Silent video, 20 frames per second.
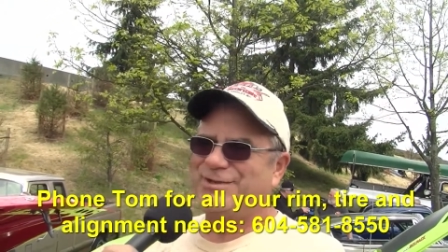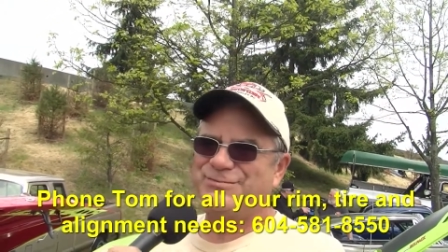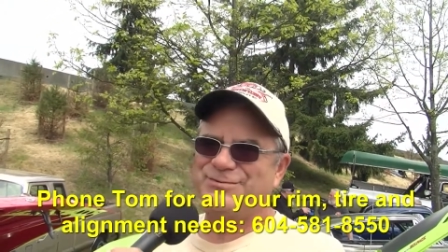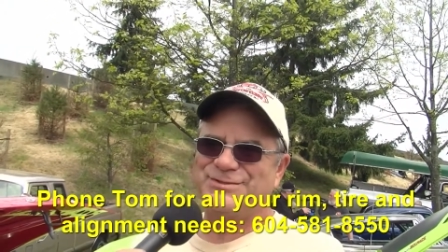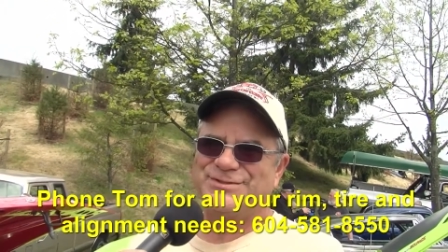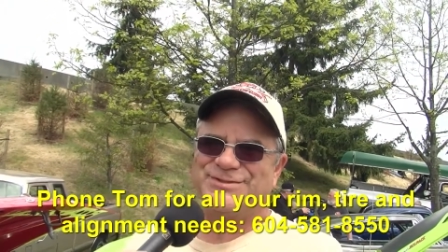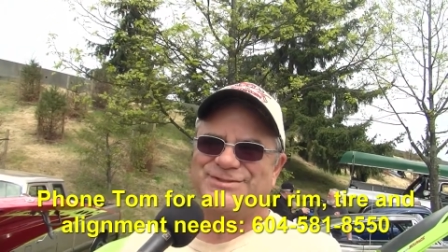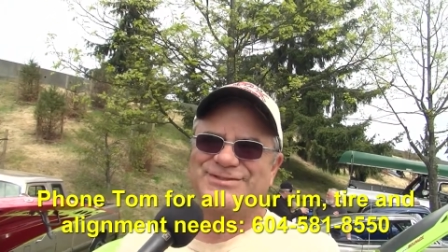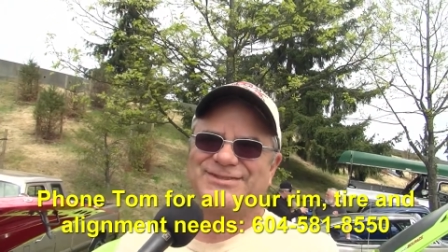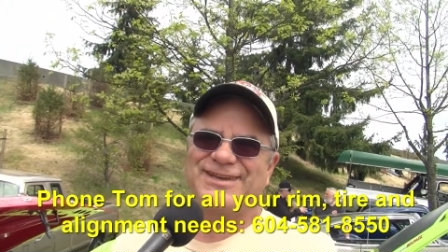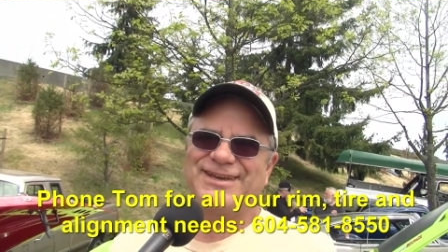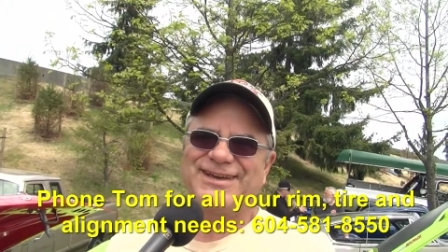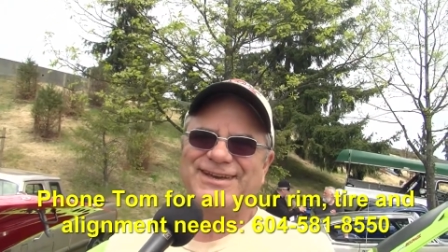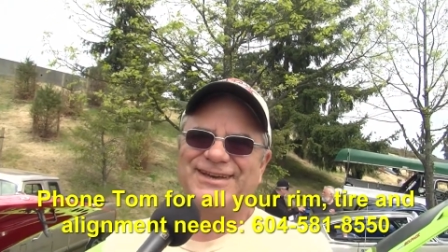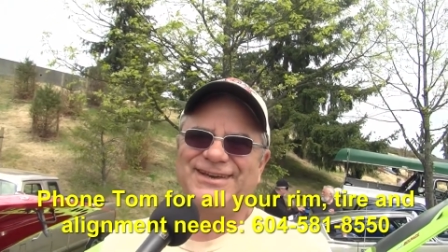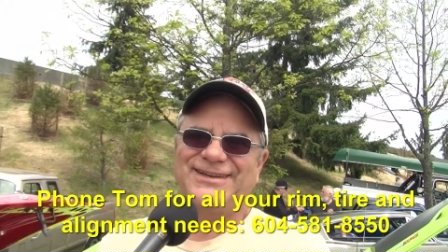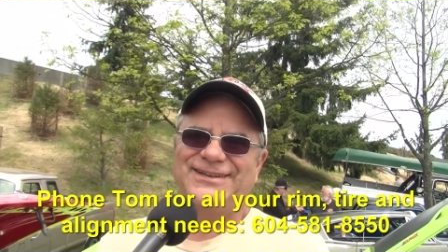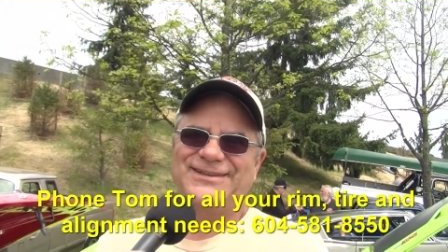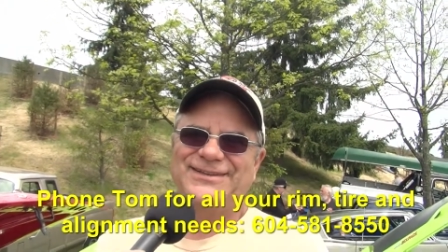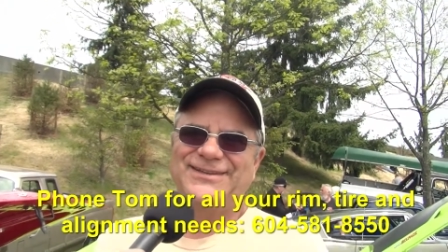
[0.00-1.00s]
was
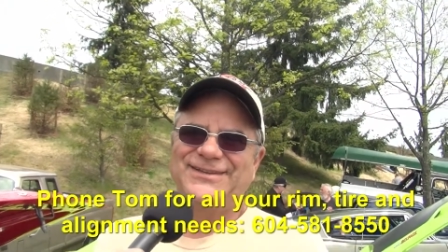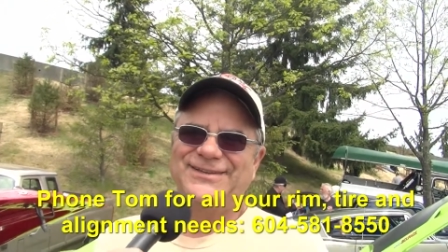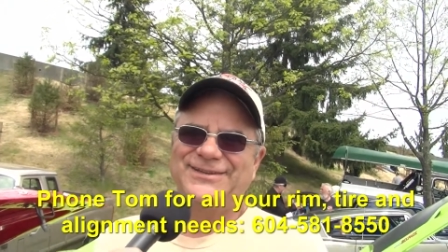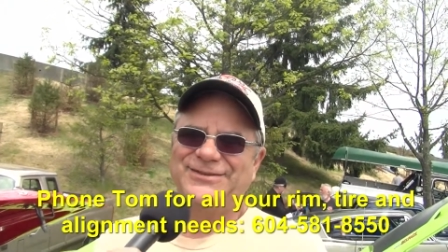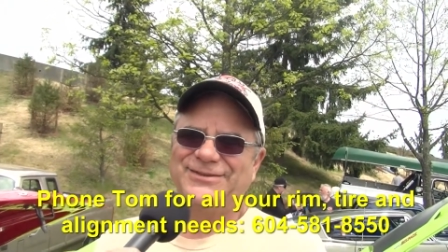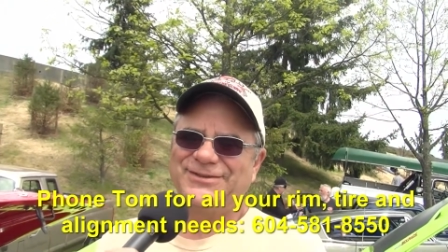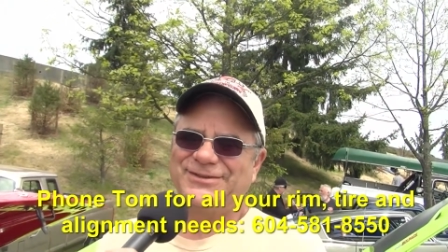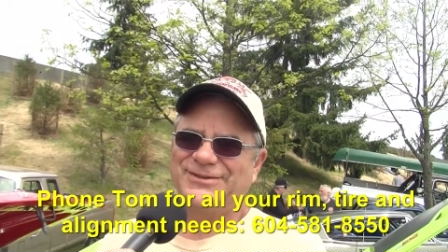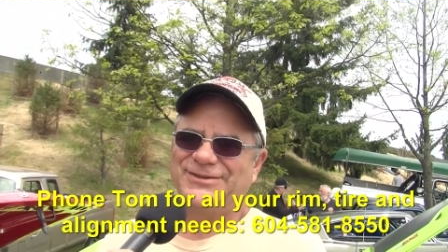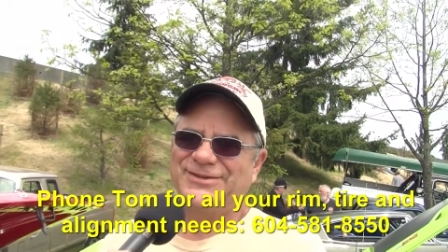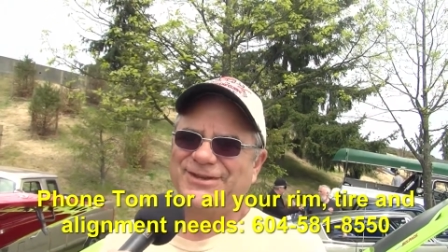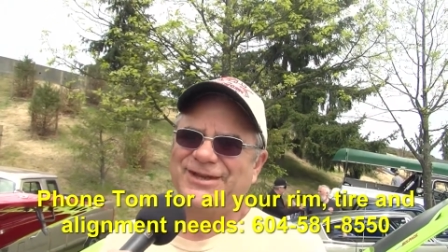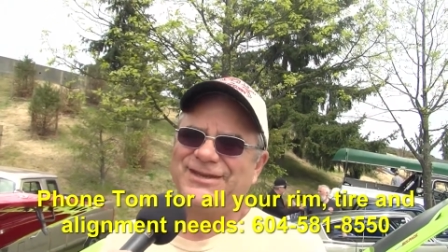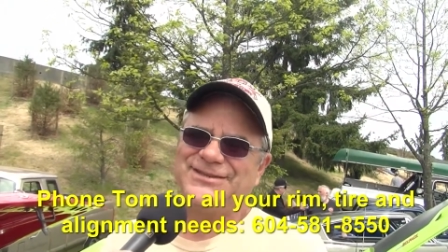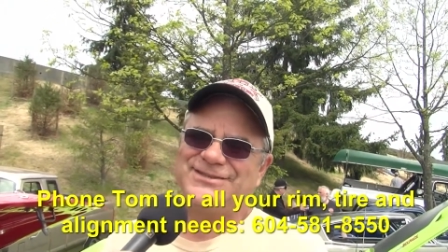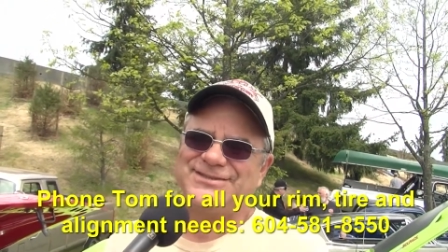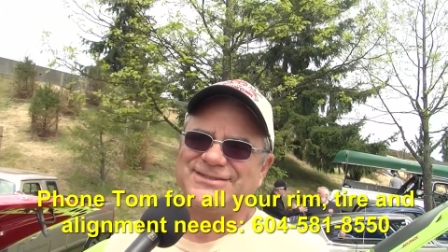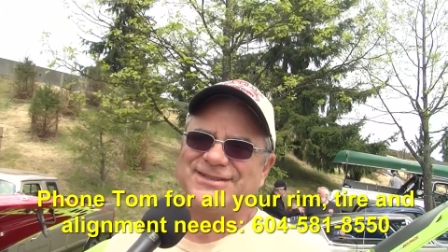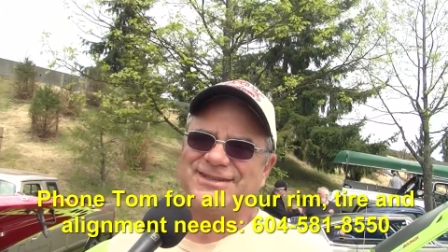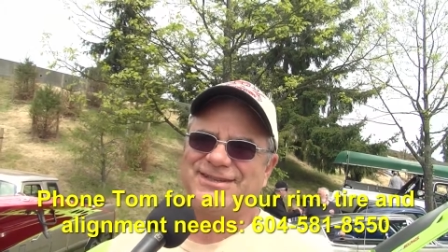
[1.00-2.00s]

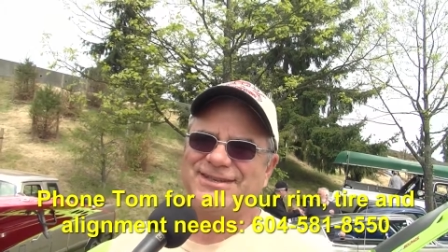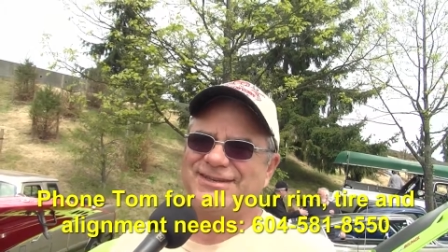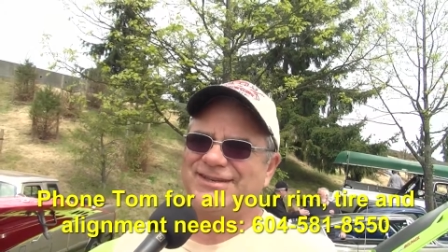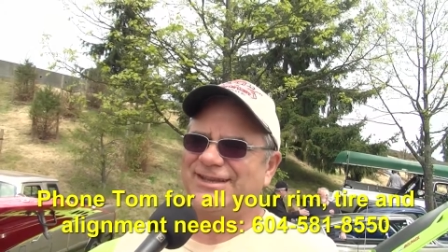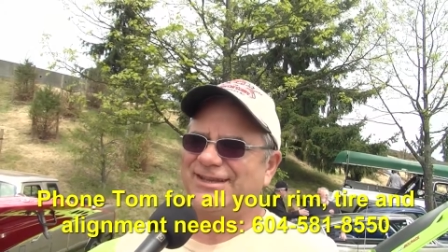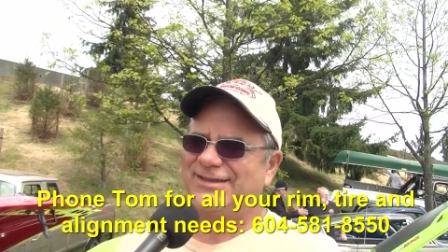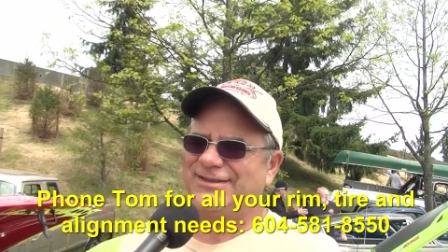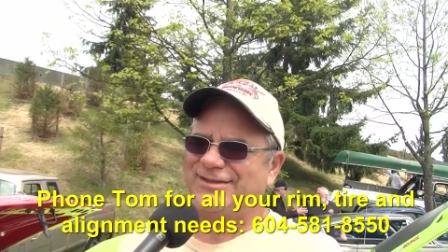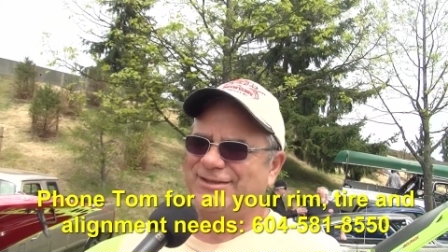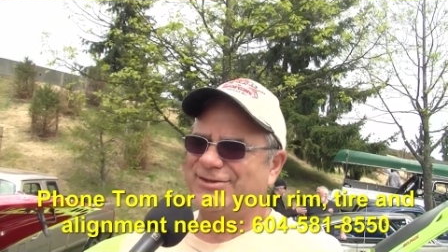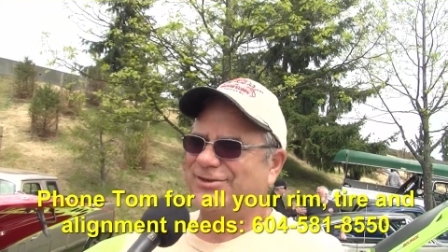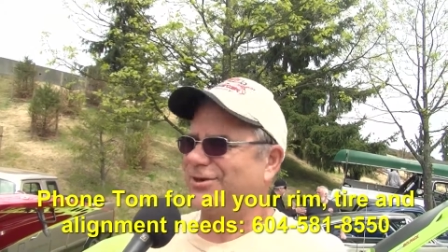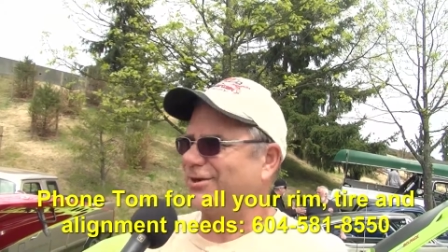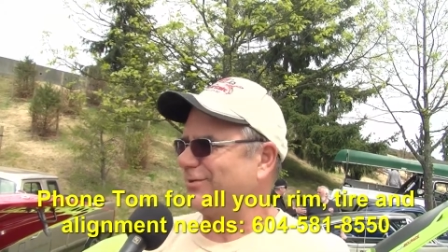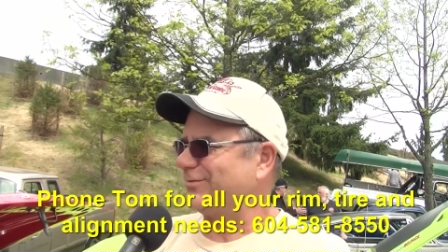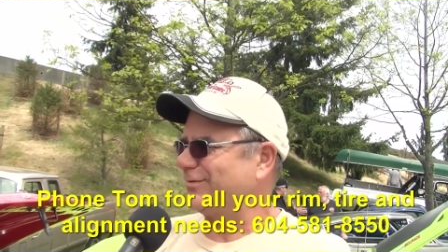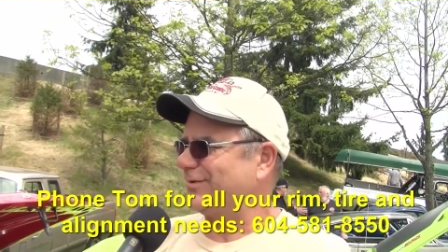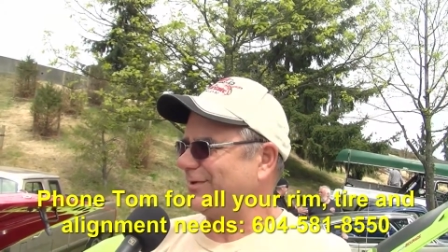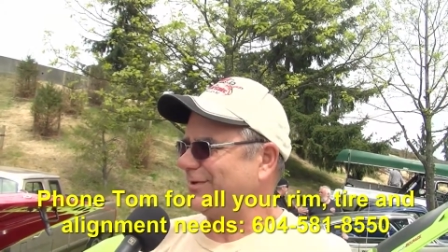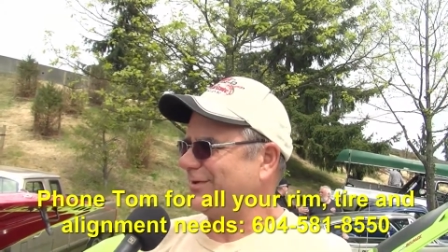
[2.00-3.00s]
19 and the
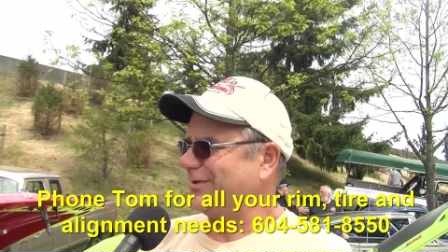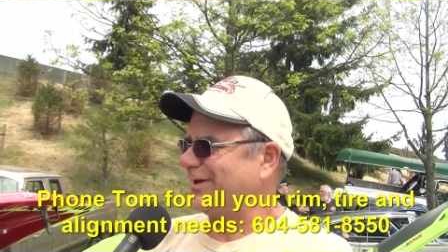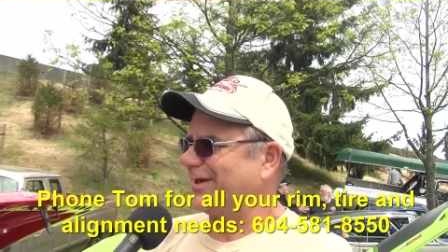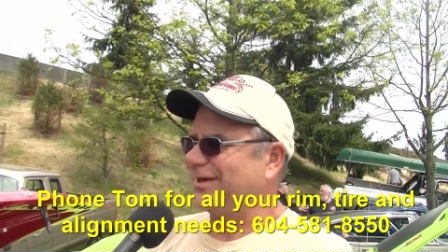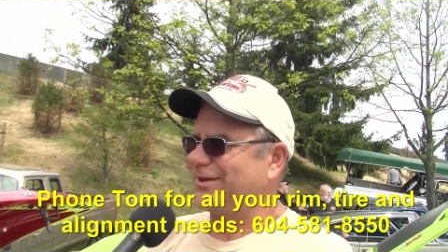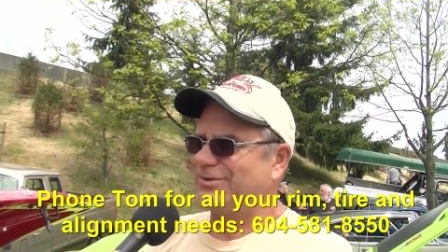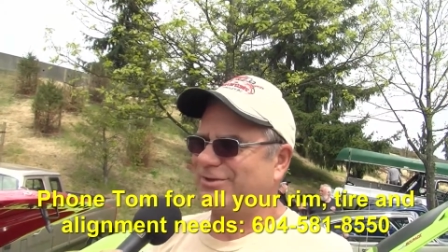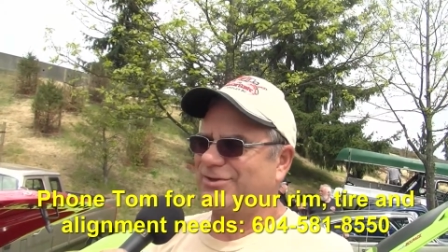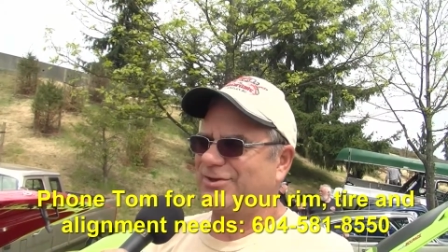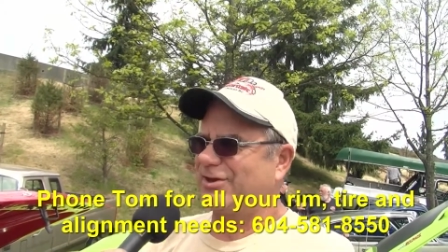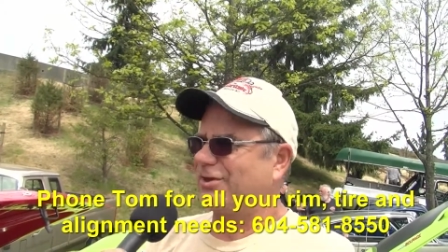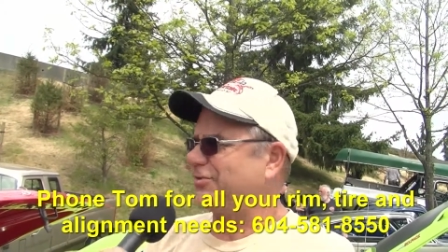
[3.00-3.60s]
car had the car